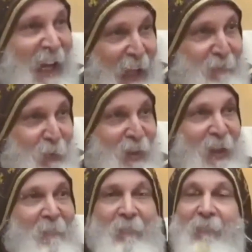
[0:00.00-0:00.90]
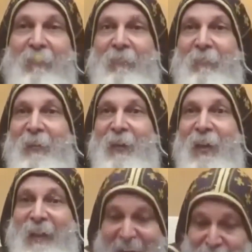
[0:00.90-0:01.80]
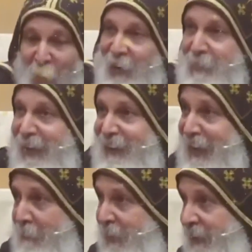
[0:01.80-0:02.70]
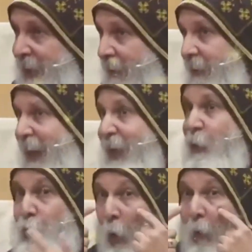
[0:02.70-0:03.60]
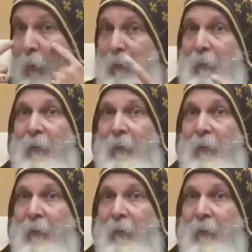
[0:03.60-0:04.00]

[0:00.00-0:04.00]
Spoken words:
They lived with Him. They documented everything that they saw.